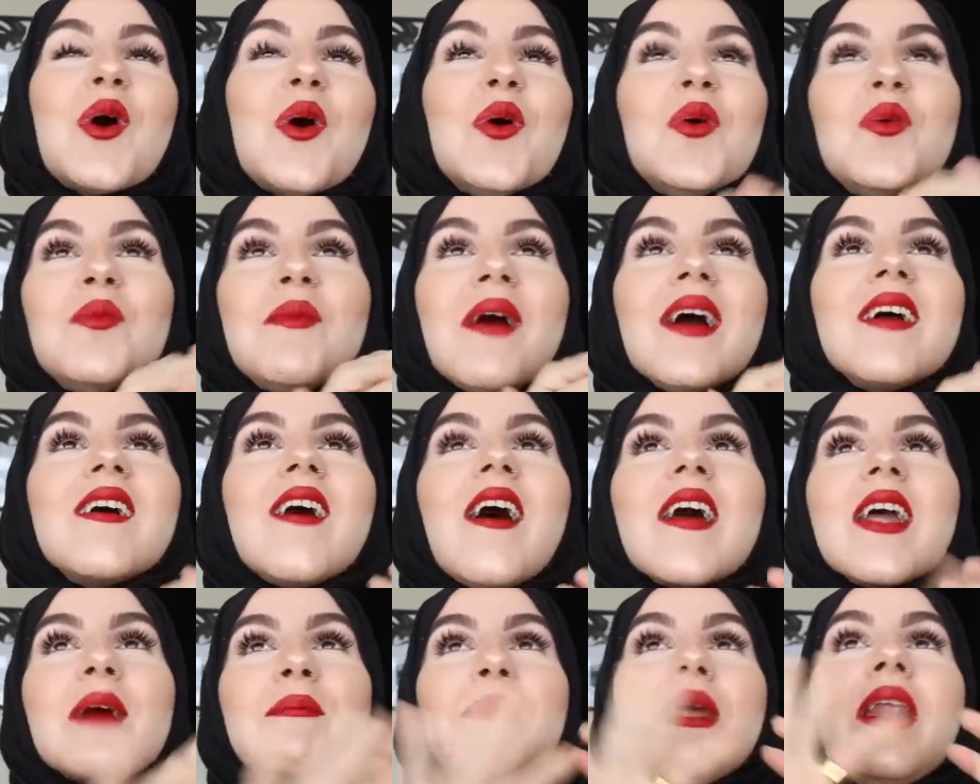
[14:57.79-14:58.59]
Oh my
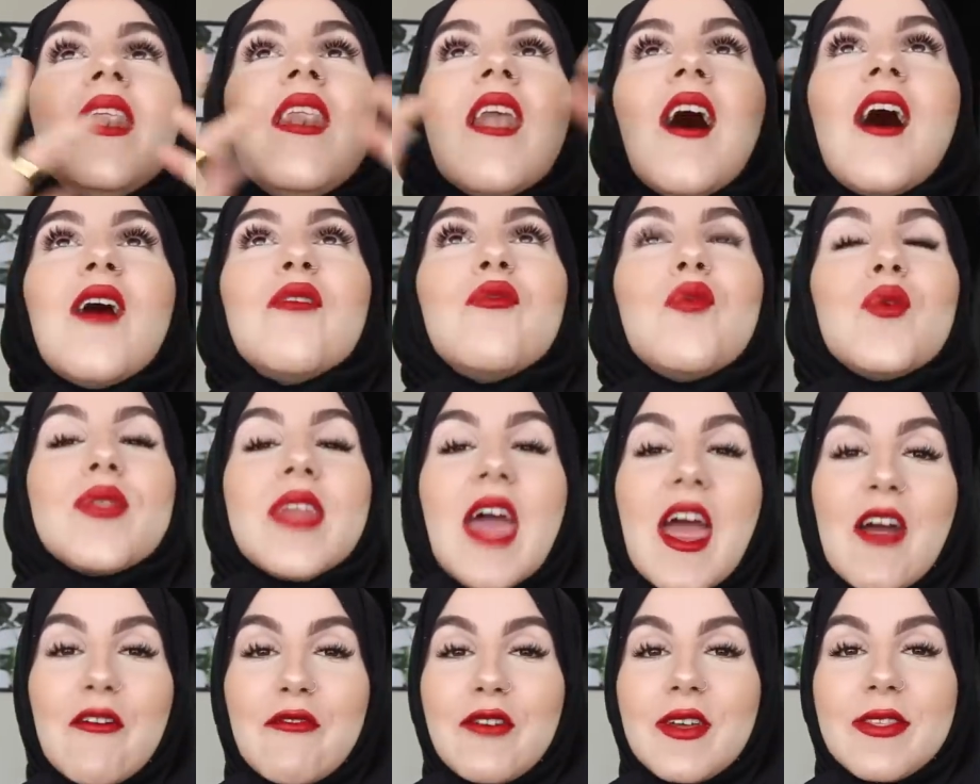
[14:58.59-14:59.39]
god, I'm in love with
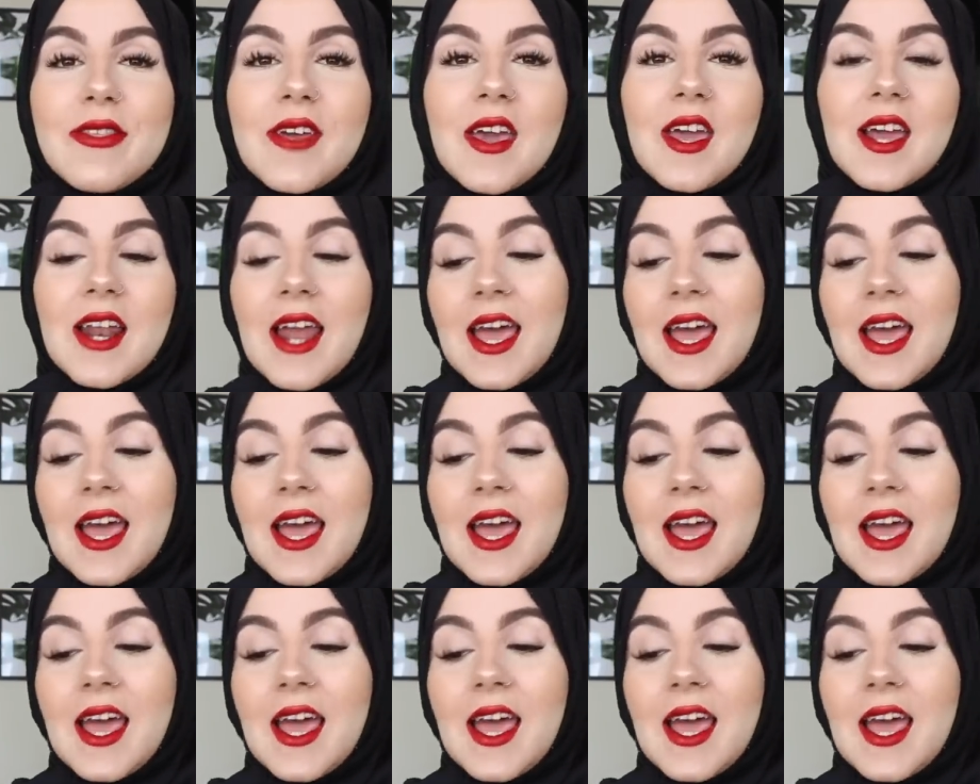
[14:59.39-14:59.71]
everything.